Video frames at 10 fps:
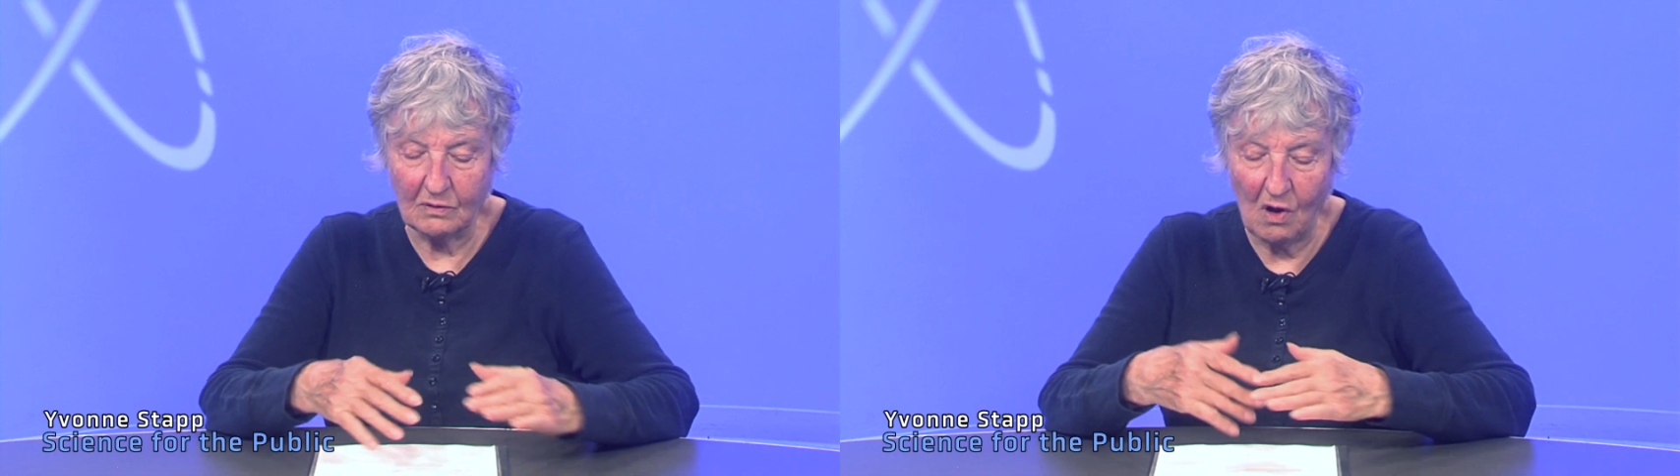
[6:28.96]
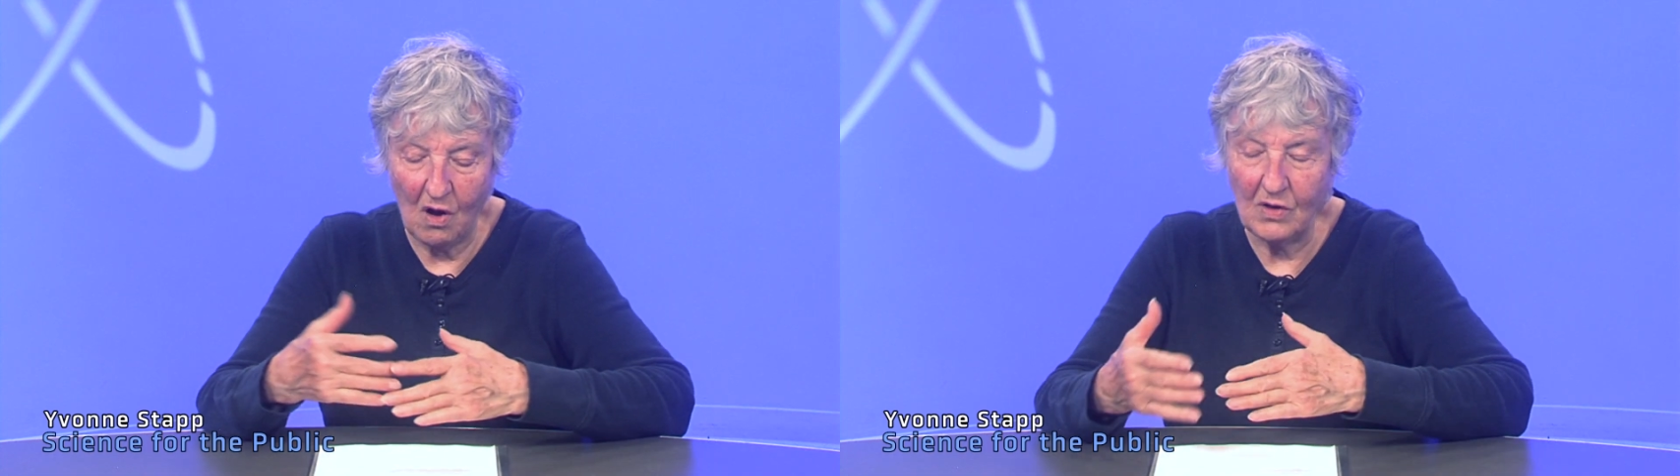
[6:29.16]

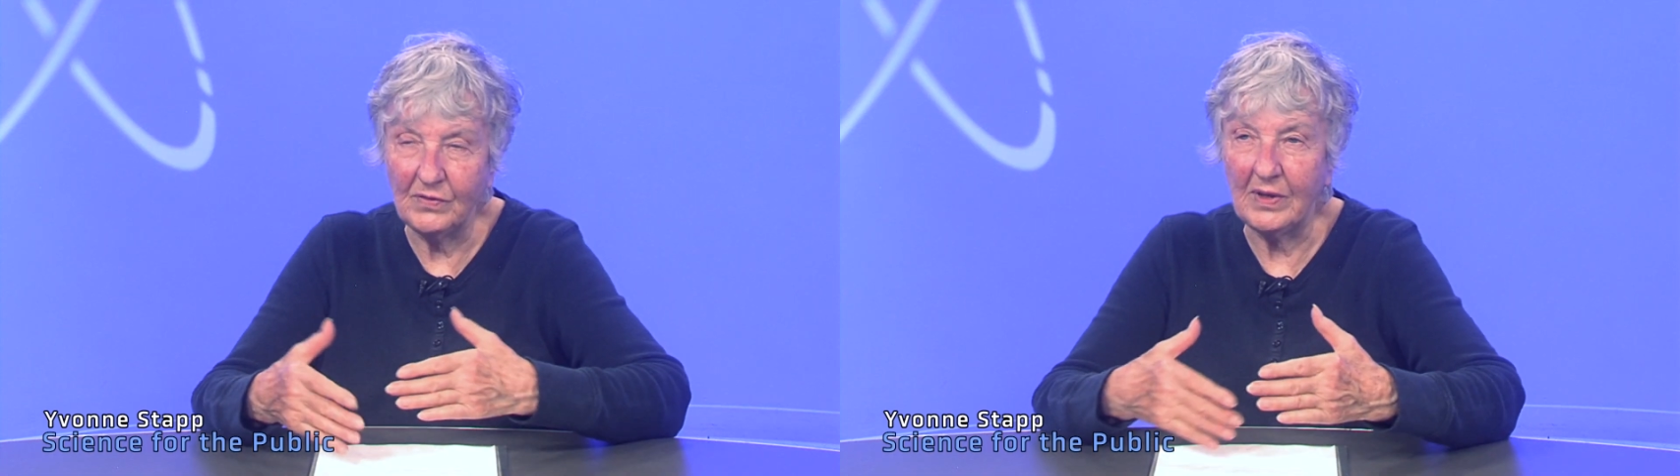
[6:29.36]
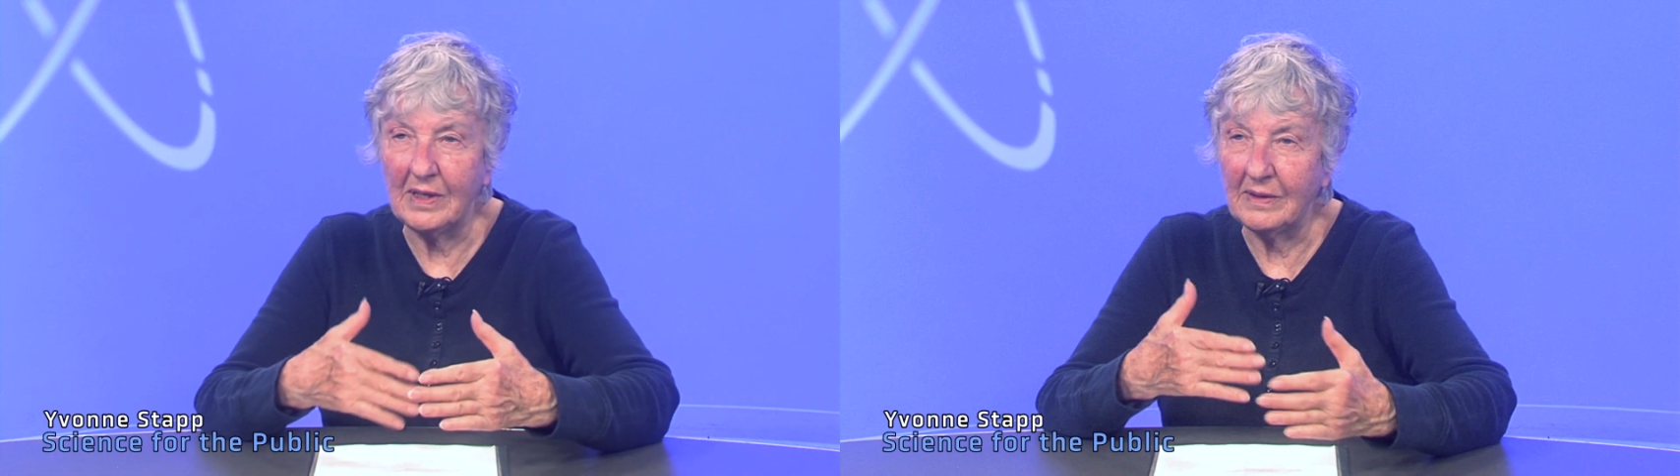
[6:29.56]

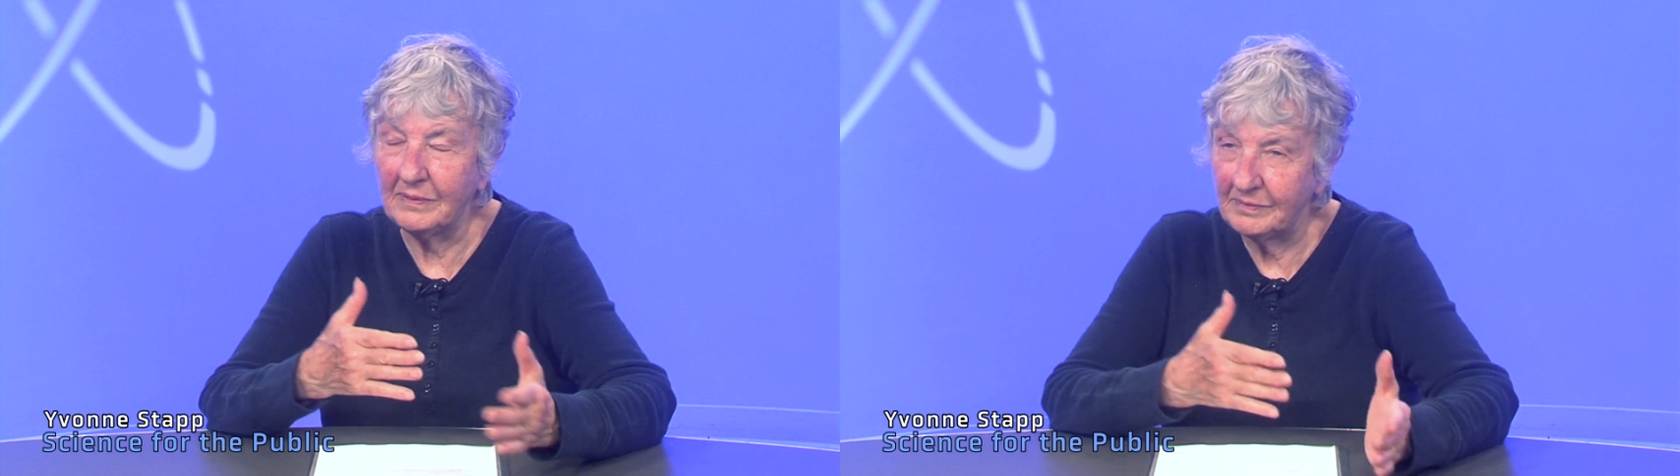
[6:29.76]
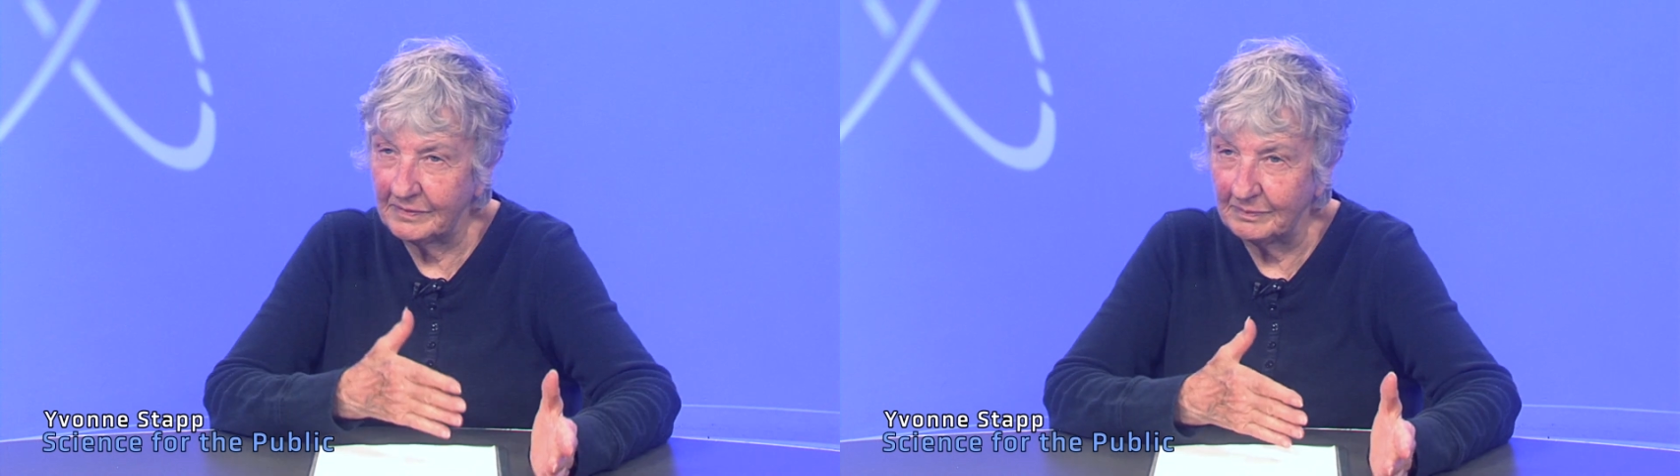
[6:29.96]
called the